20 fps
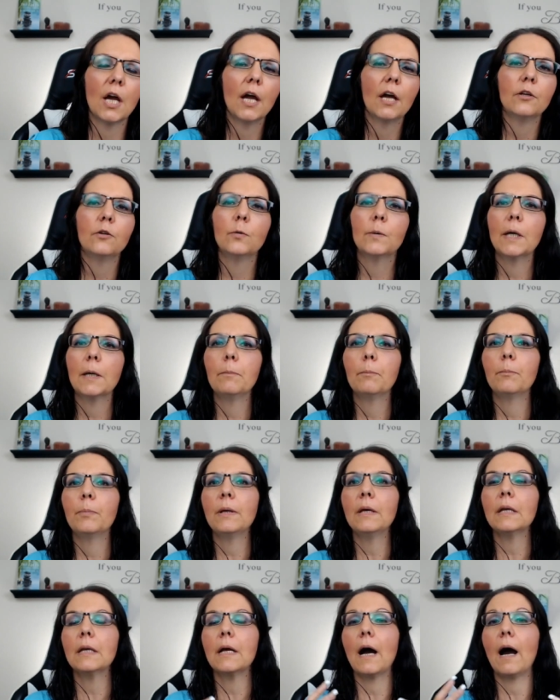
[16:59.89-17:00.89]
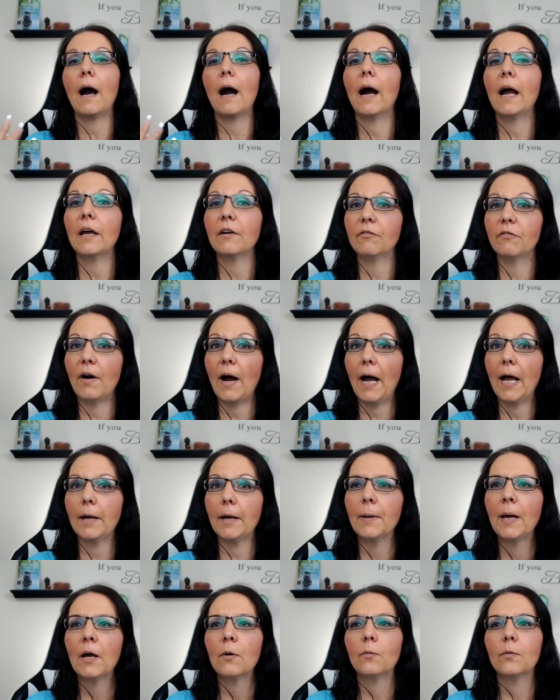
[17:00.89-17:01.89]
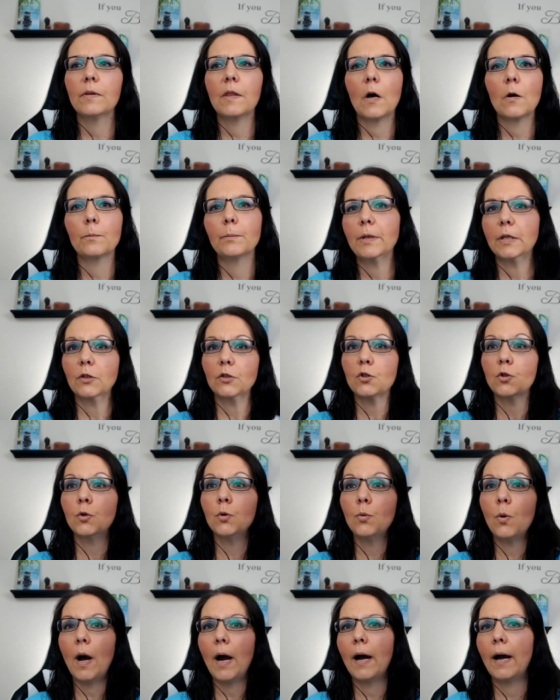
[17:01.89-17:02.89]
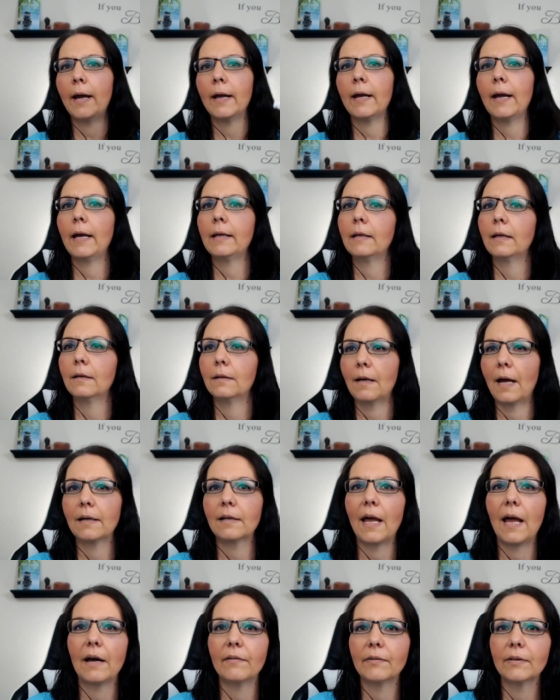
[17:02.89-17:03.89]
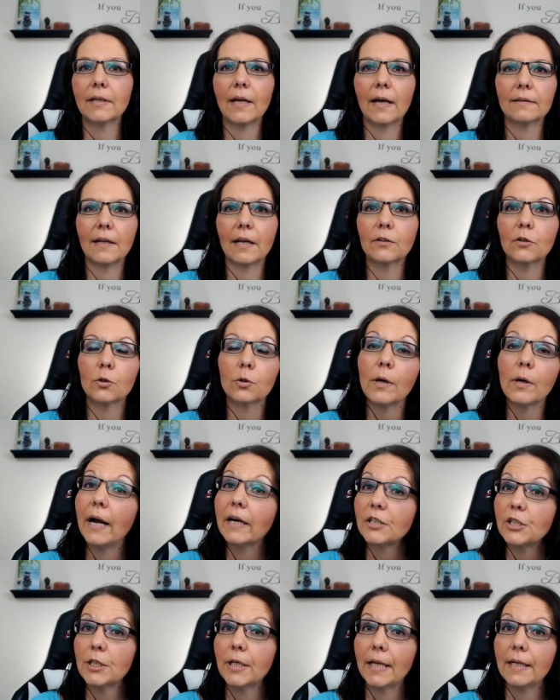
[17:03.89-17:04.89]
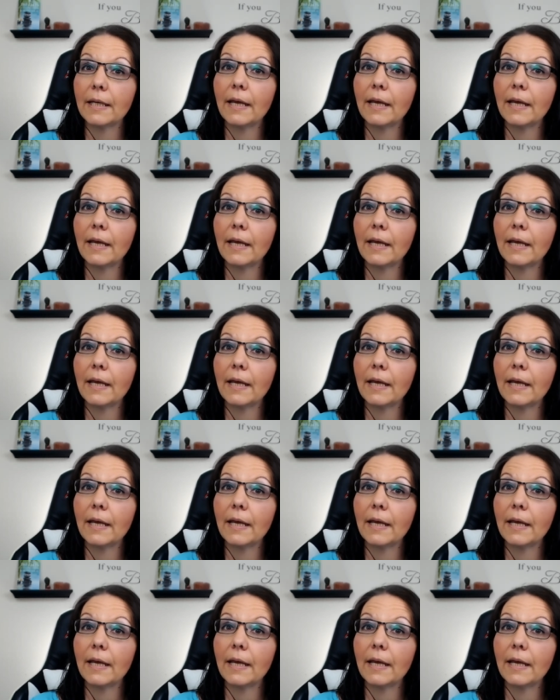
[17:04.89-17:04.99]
you can be in a high vibe without being too high and then not having that, that crash landing